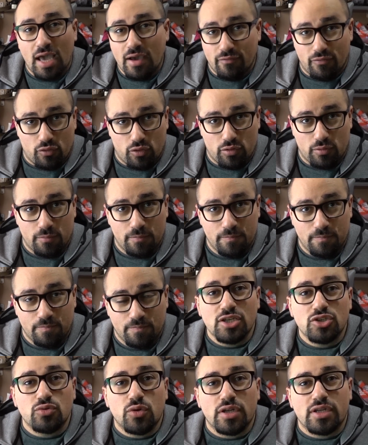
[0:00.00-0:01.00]
ever.
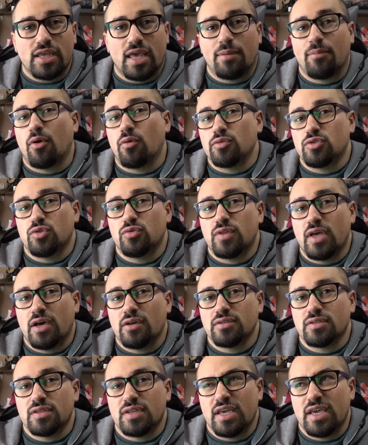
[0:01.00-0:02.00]
Android came out in
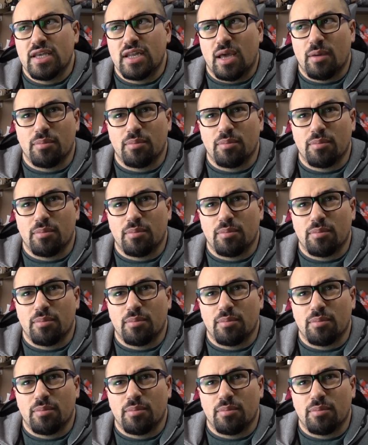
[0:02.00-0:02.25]
2008.